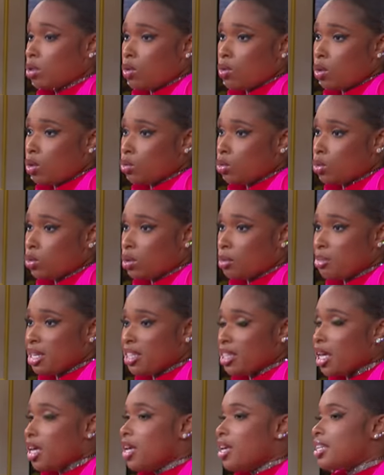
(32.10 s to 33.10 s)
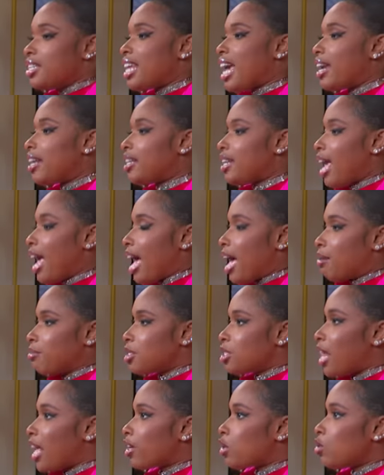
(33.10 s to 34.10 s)
no, I don't do them either. Dating apps,
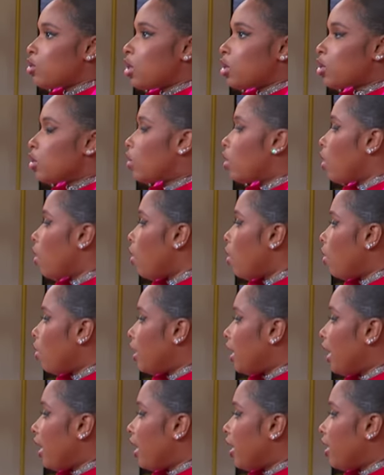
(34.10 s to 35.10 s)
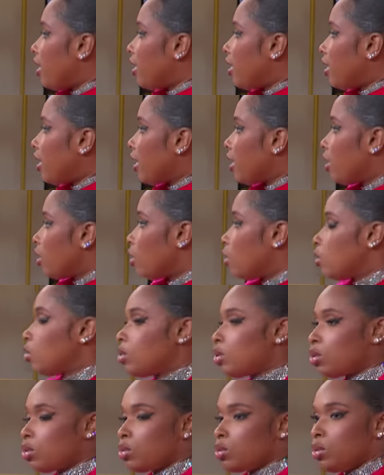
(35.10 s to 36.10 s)
like, you know, you go online and then
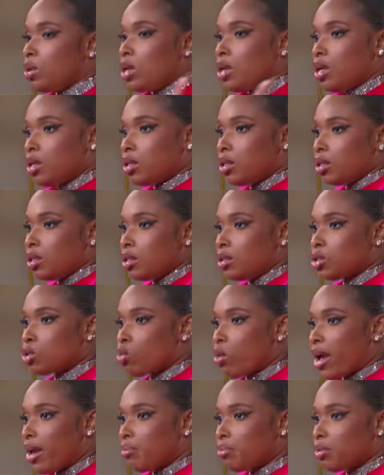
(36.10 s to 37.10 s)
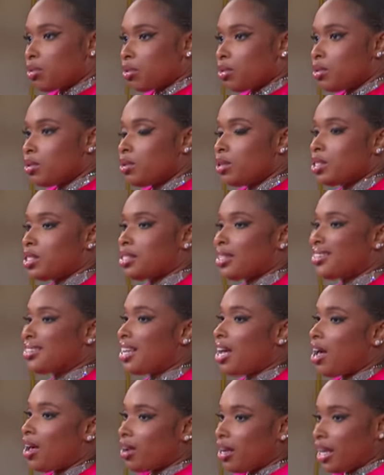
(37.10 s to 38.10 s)
you swipe through and say,
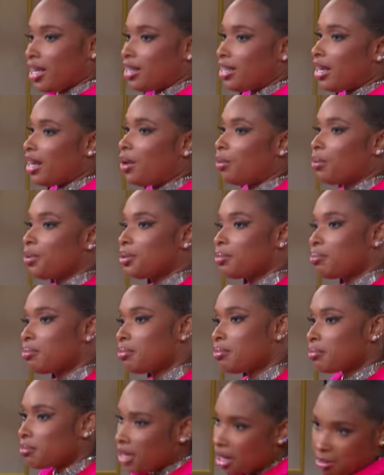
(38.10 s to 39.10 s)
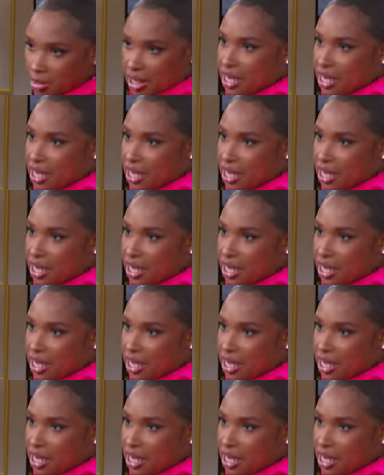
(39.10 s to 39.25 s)
no, not that one. Maybe